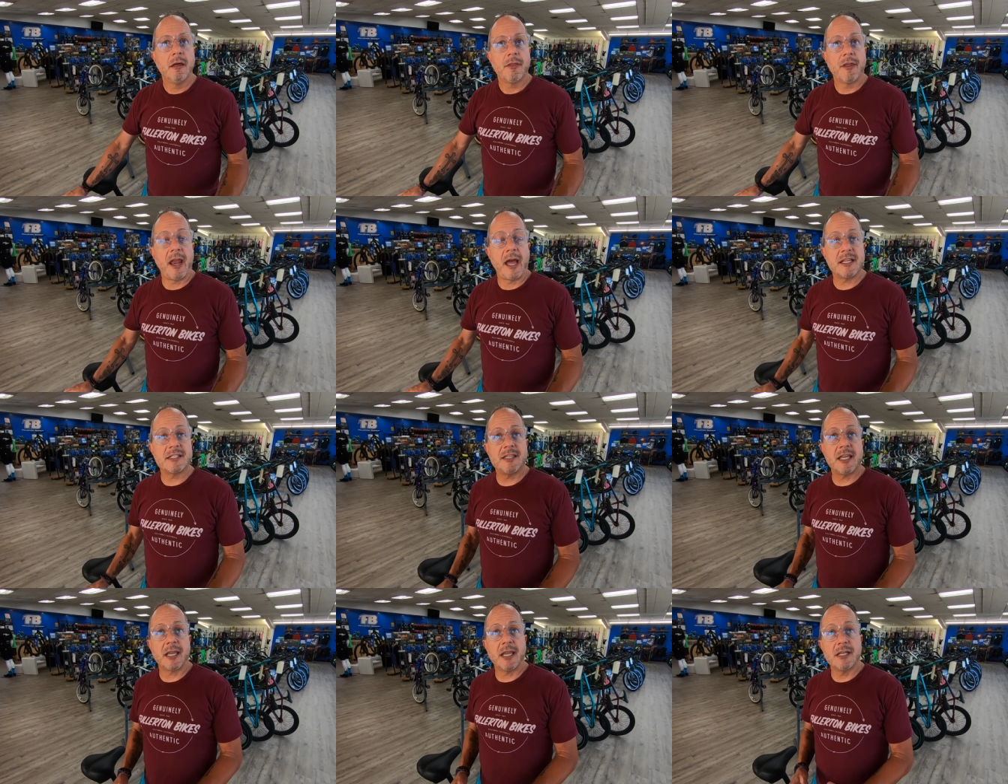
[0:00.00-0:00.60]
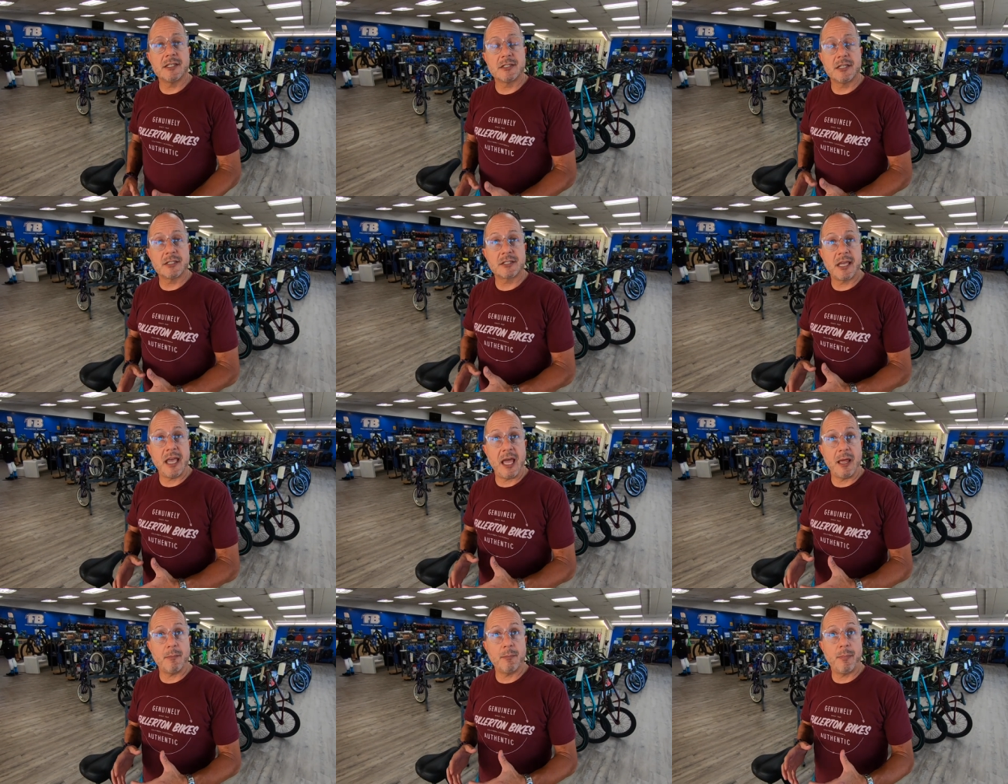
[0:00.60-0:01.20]
The nice thing is this
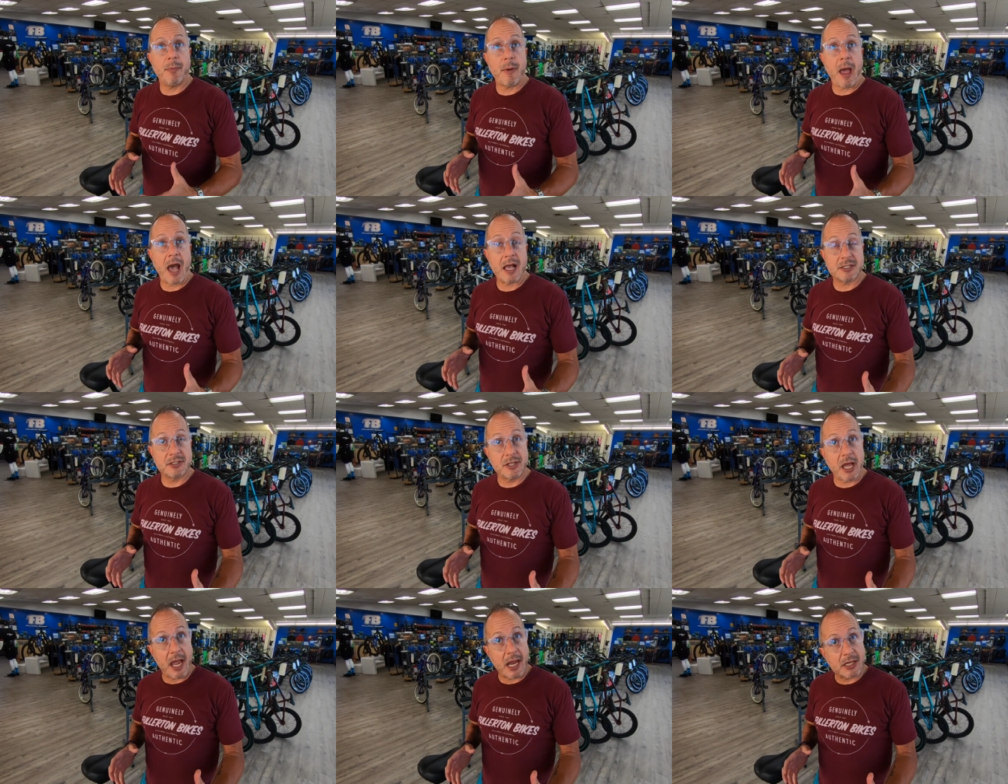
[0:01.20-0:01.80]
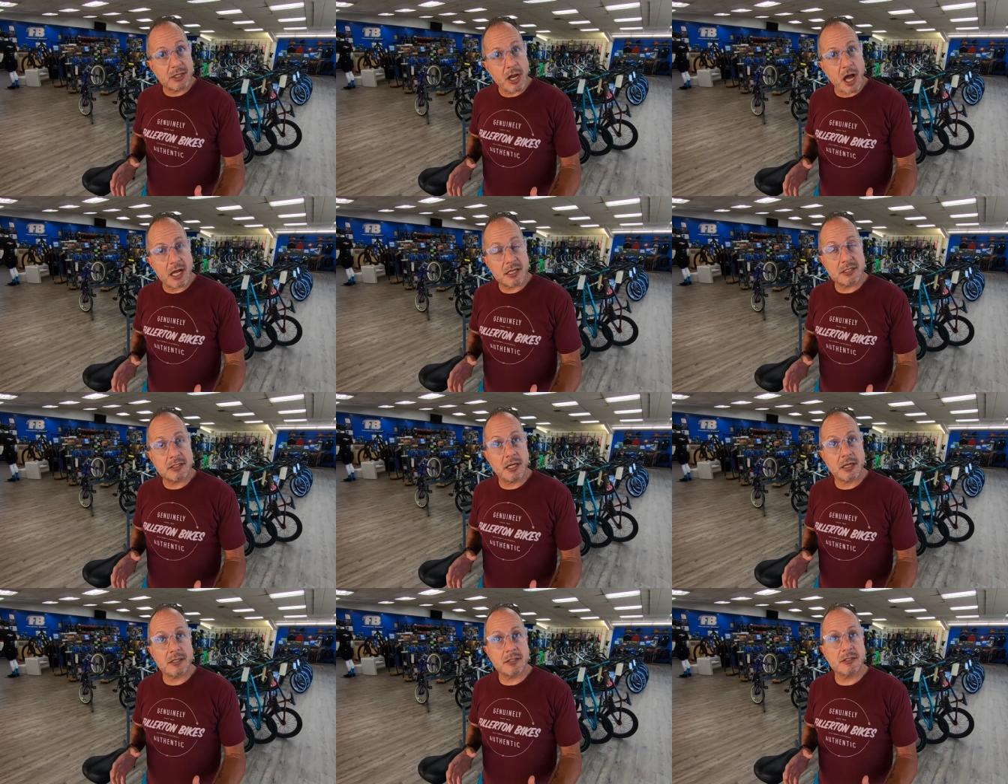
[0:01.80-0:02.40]
has
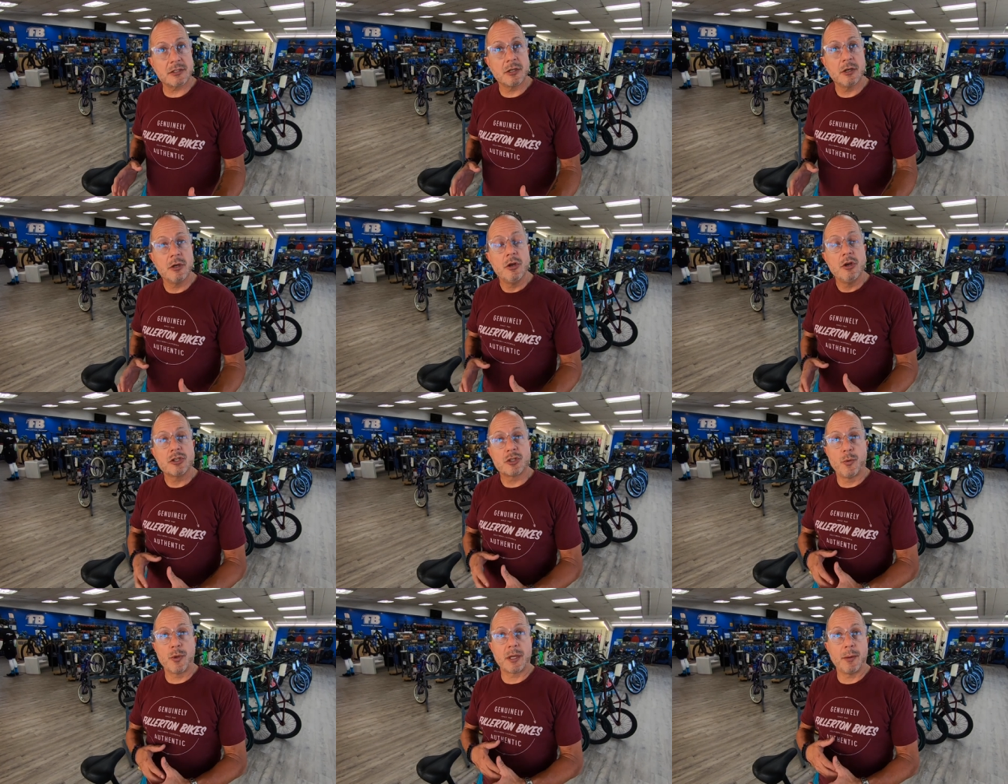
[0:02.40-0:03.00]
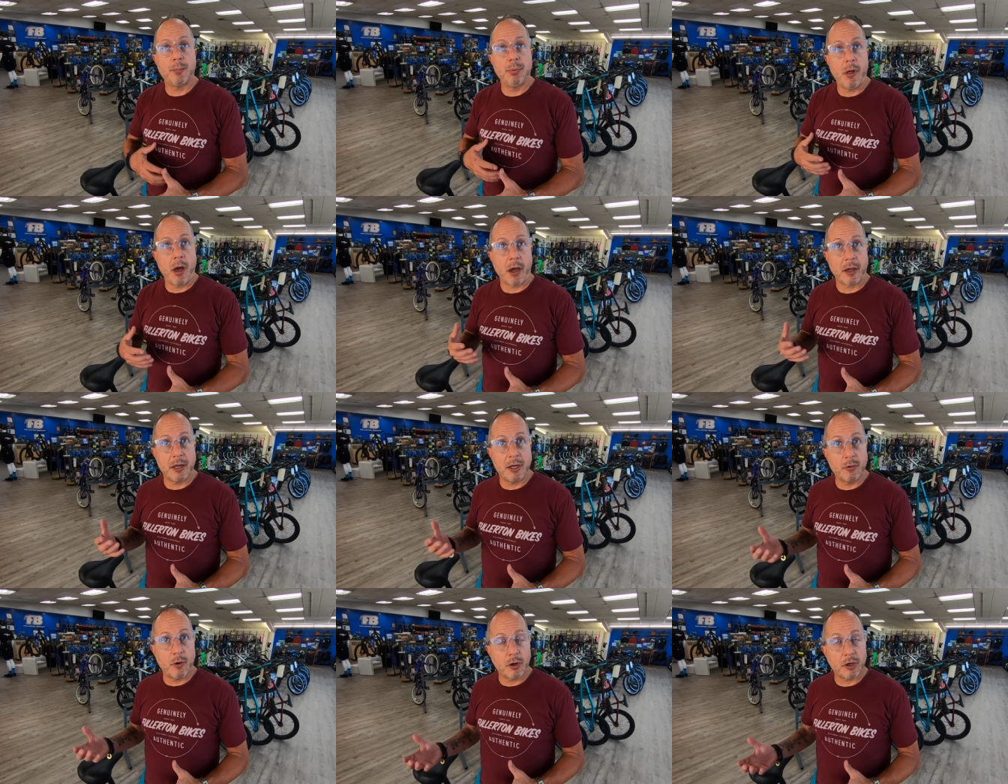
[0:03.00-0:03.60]
diagnostics, so we can plug
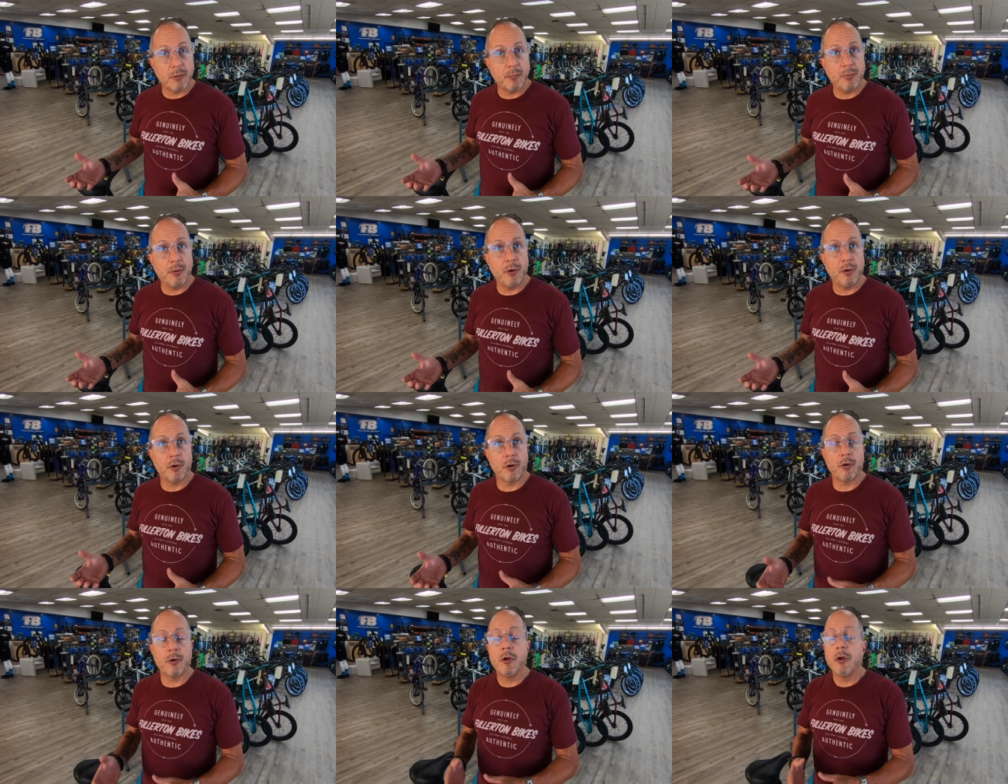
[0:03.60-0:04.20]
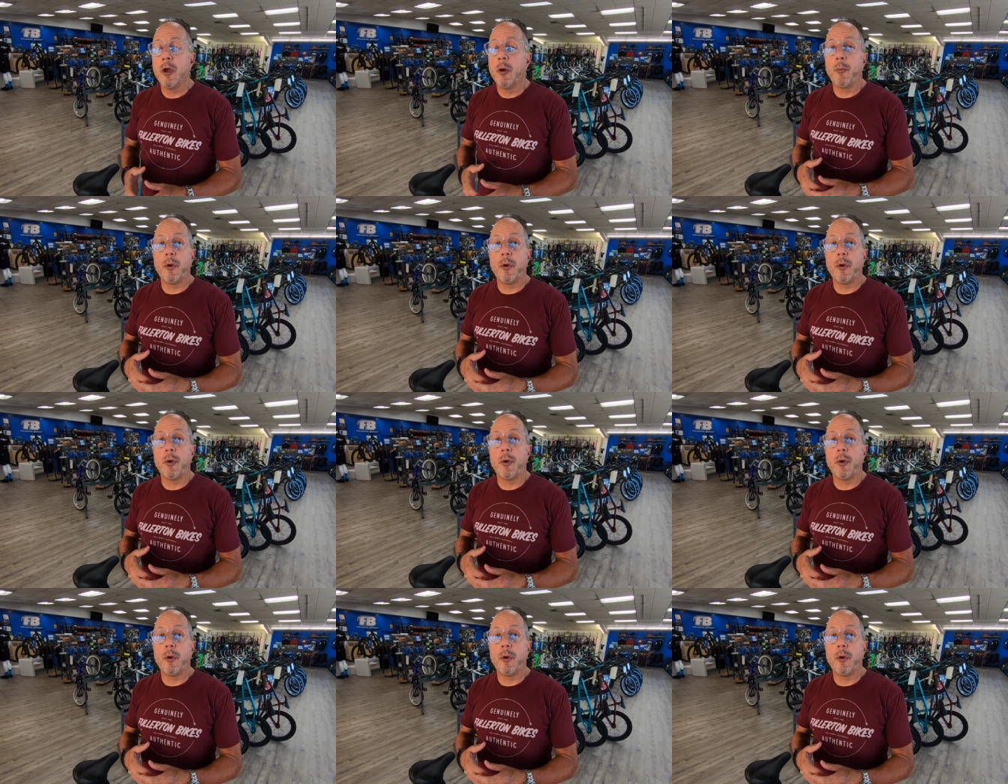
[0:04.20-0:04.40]
it into our computer,